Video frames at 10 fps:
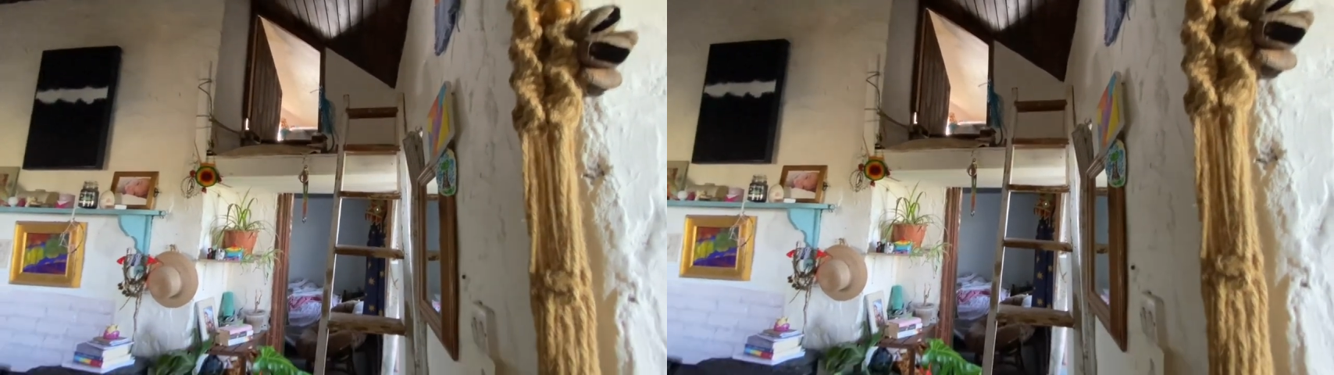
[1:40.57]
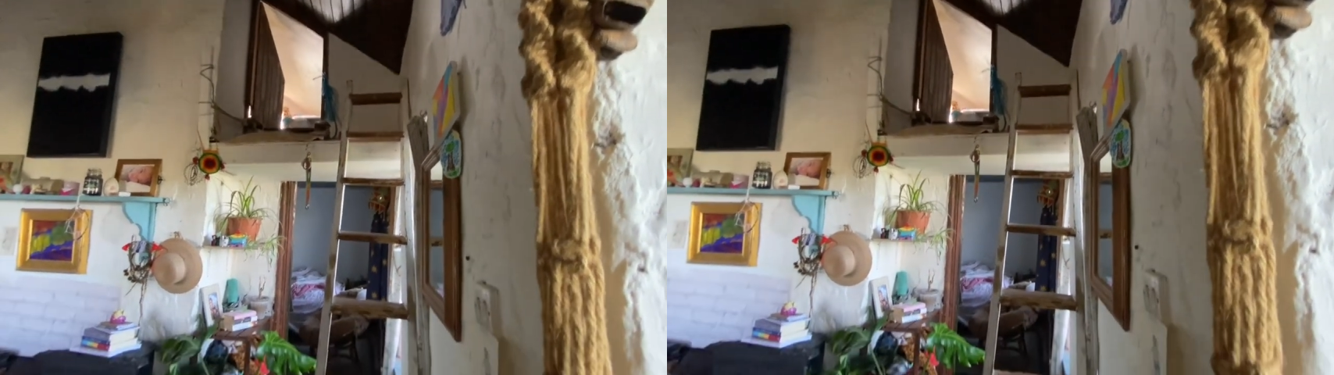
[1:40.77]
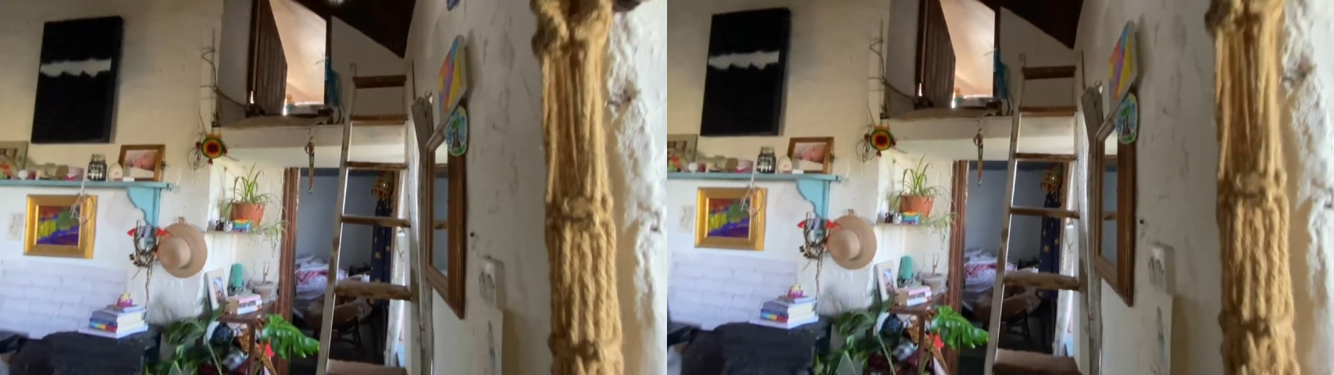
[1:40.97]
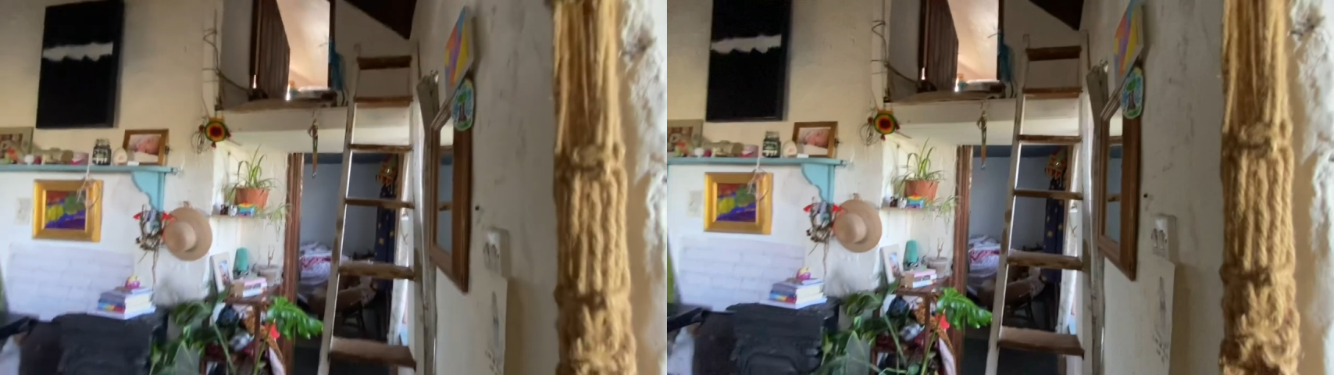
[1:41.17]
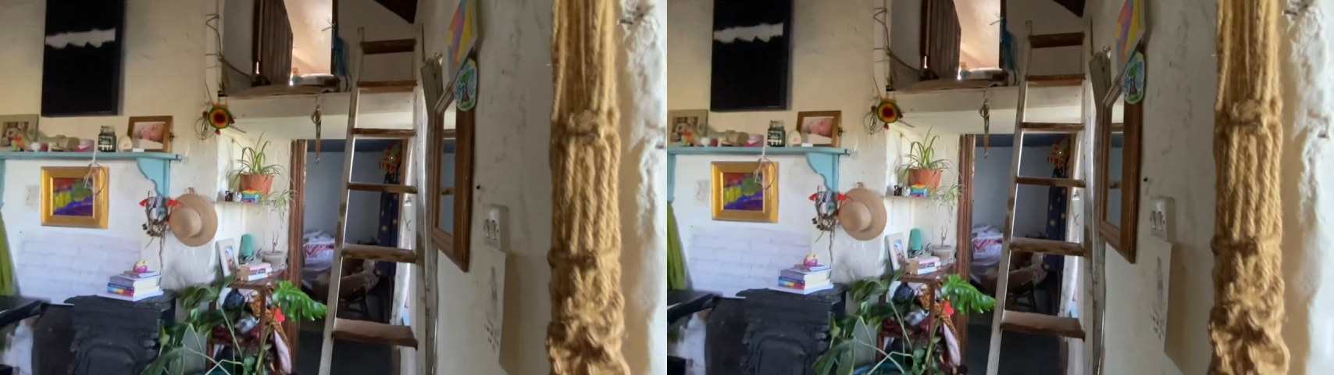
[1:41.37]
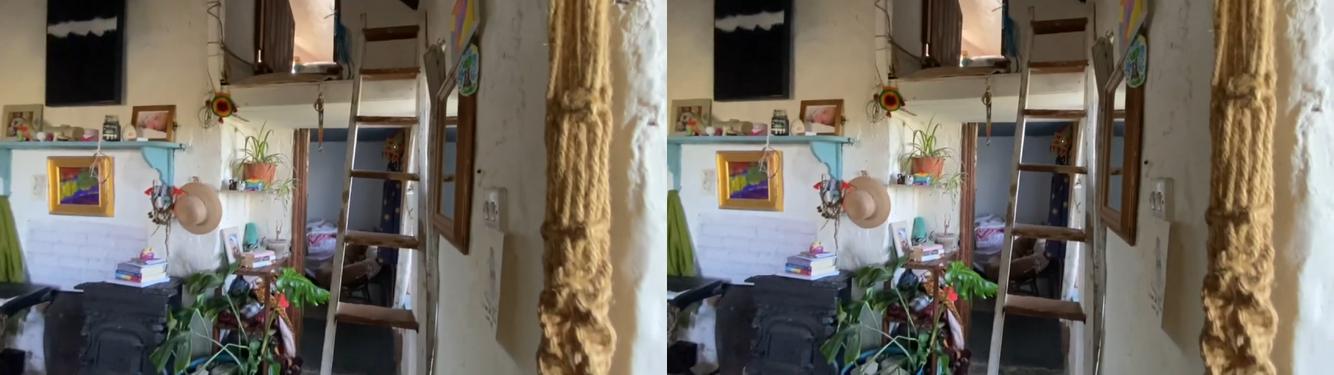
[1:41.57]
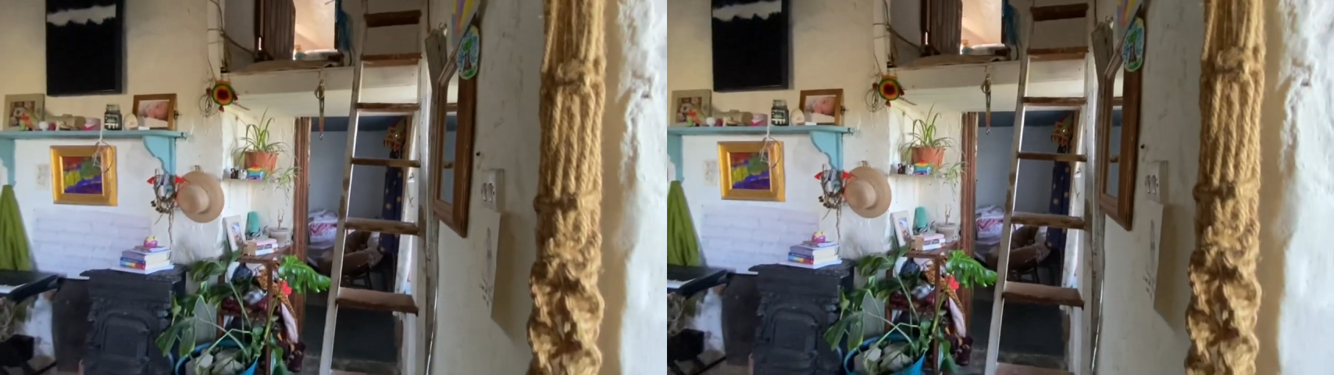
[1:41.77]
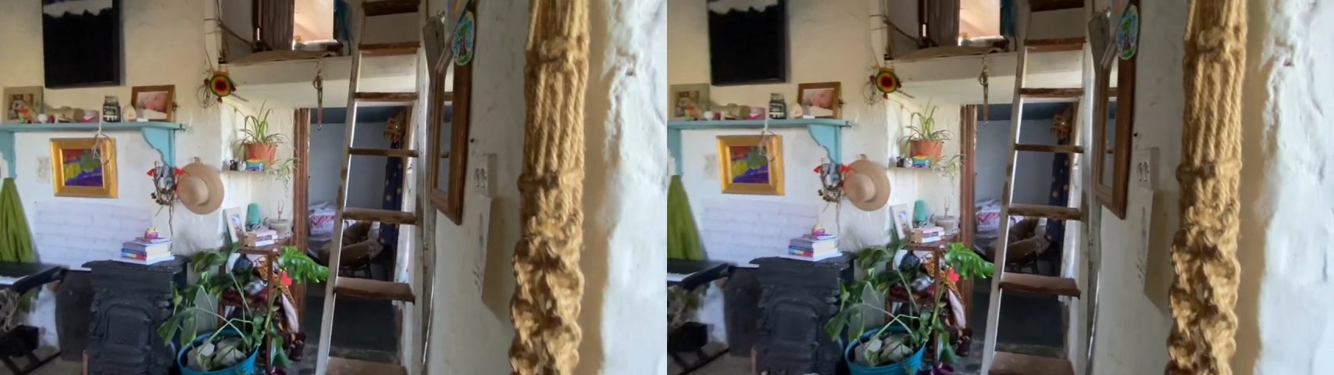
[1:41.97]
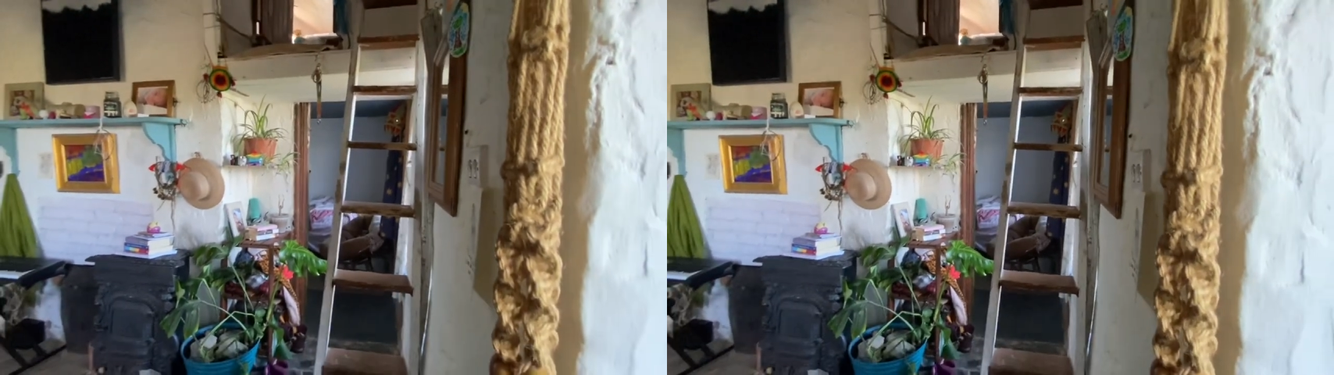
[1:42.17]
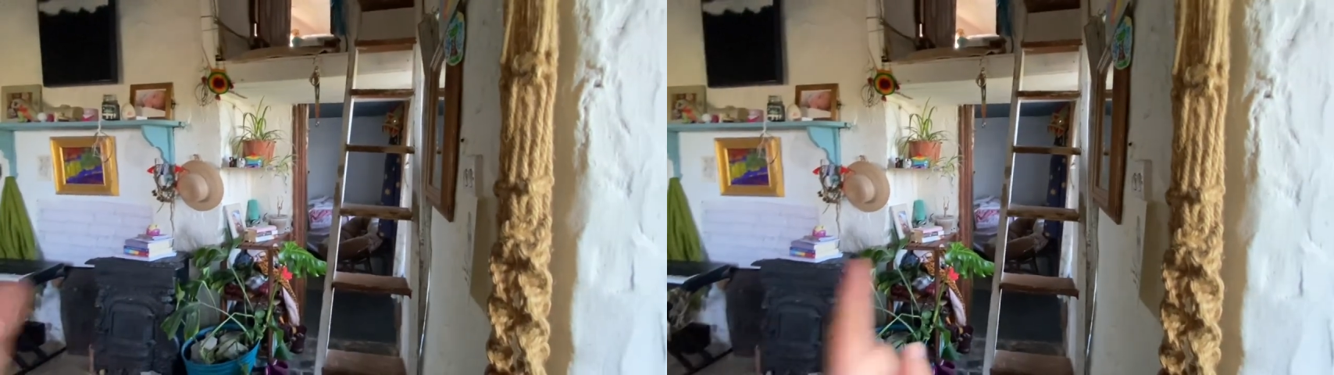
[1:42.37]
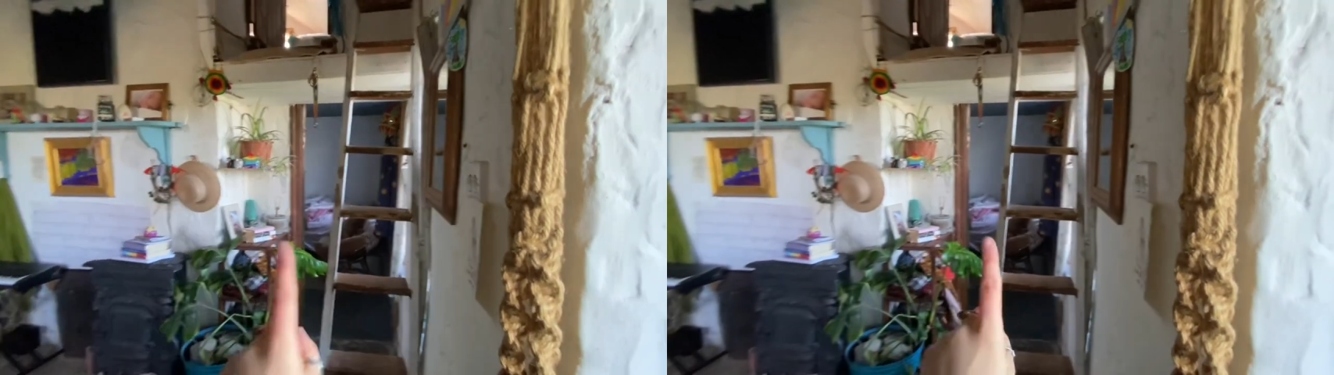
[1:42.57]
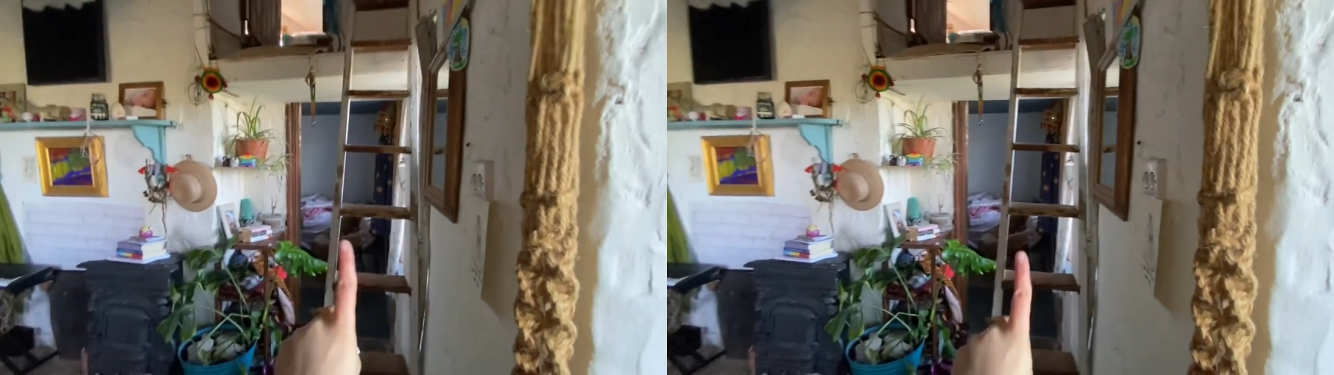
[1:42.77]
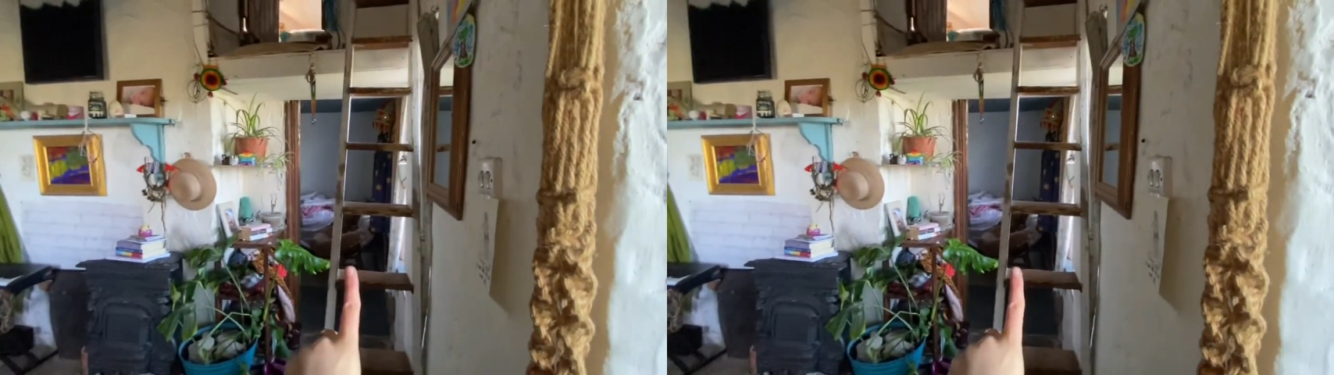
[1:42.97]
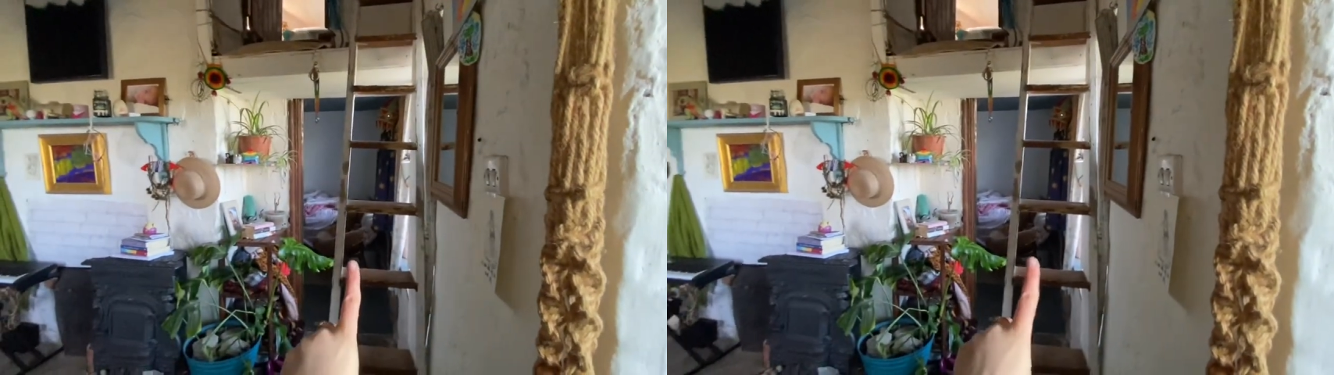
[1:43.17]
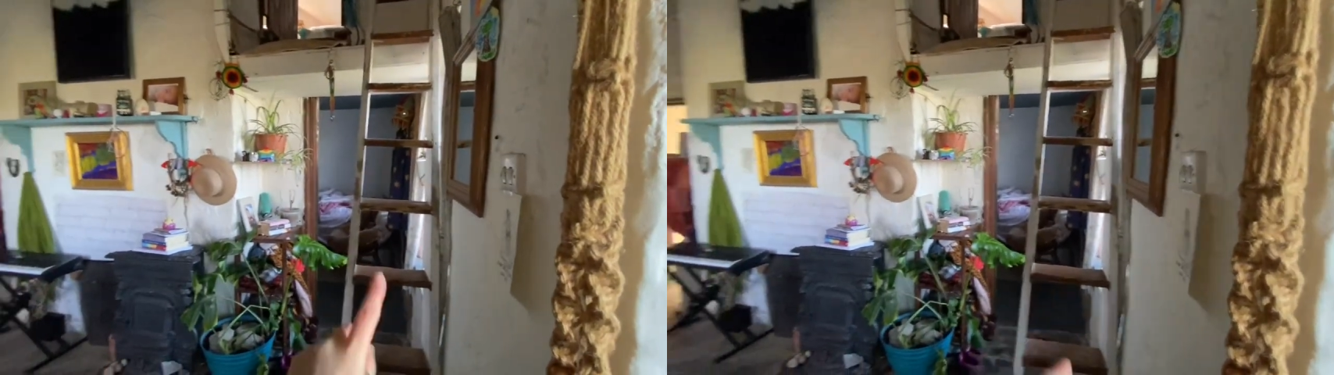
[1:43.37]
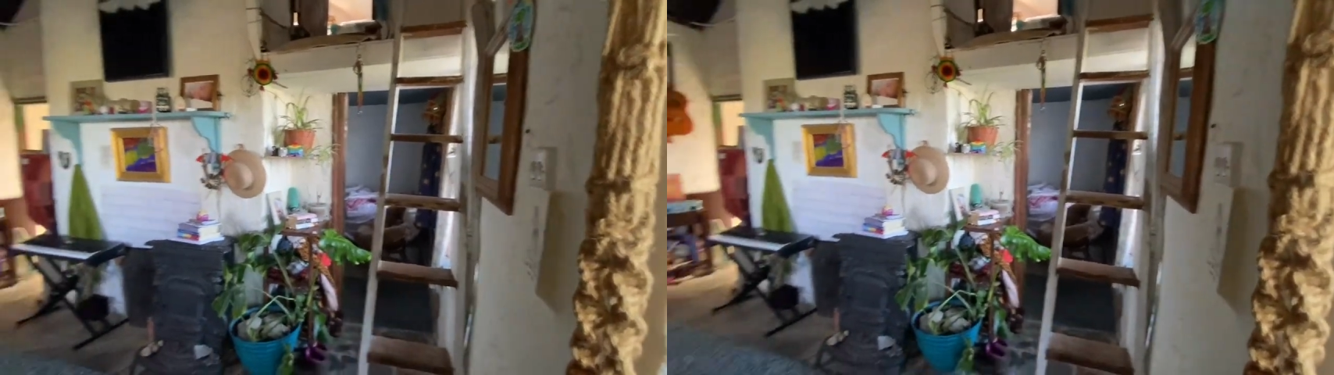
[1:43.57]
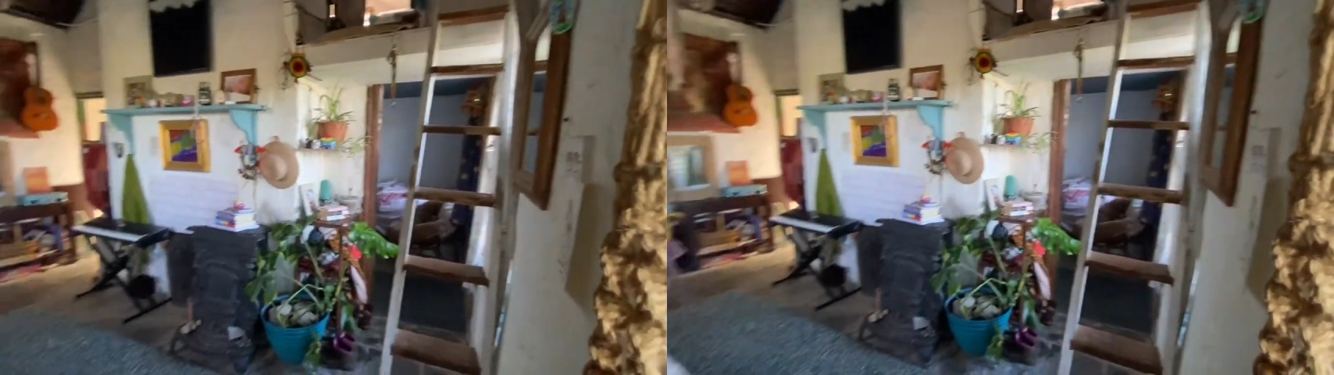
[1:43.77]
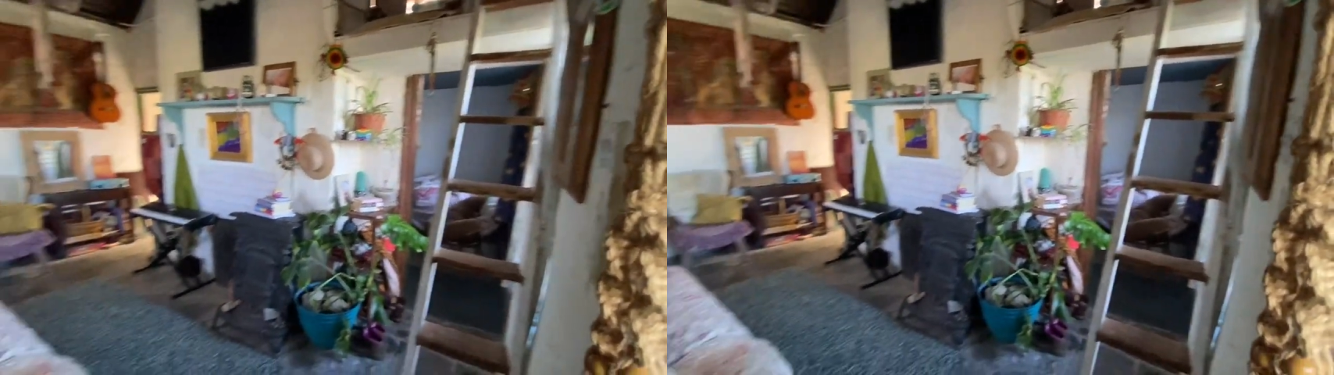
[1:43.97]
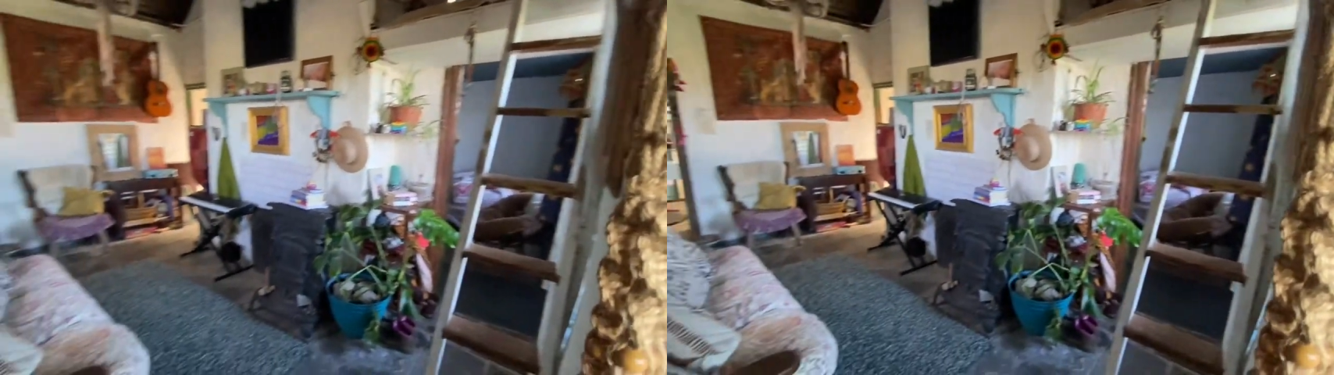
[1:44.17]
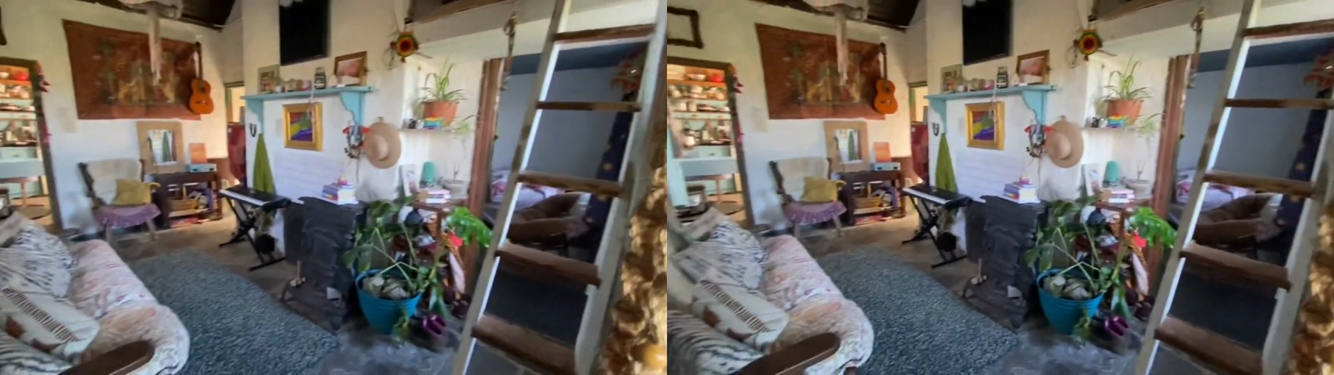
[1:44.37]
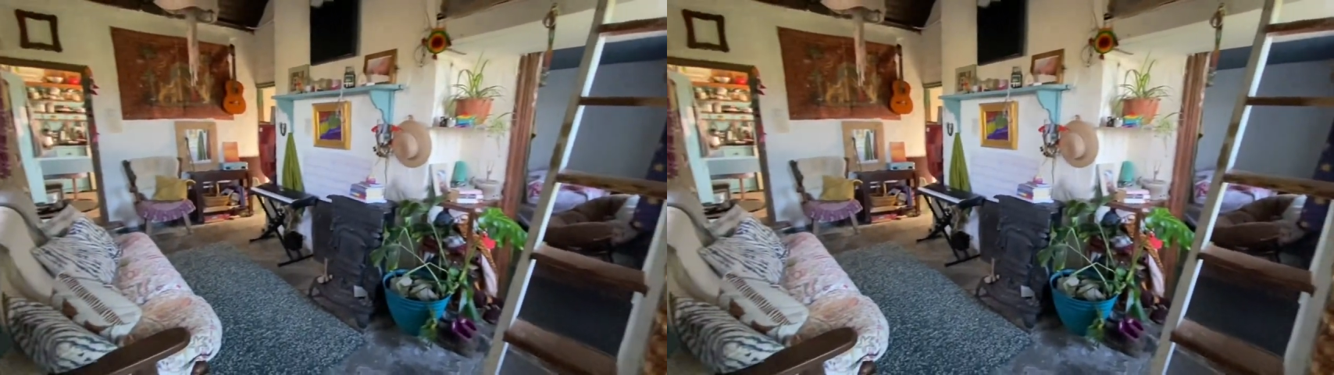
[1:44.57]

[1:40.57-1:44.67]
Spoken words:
No face is visible, so there are no lips to read.